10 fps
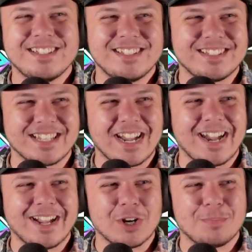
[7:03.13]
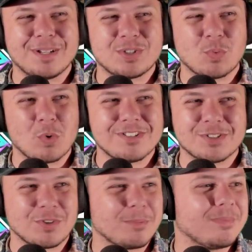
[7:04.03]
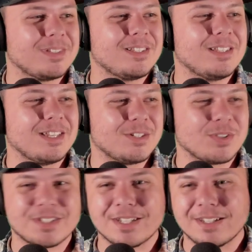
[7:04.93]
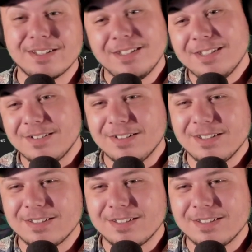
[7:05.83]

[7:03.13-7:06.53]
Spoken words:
Like a higher pitched wart scream. Interesting. Oh.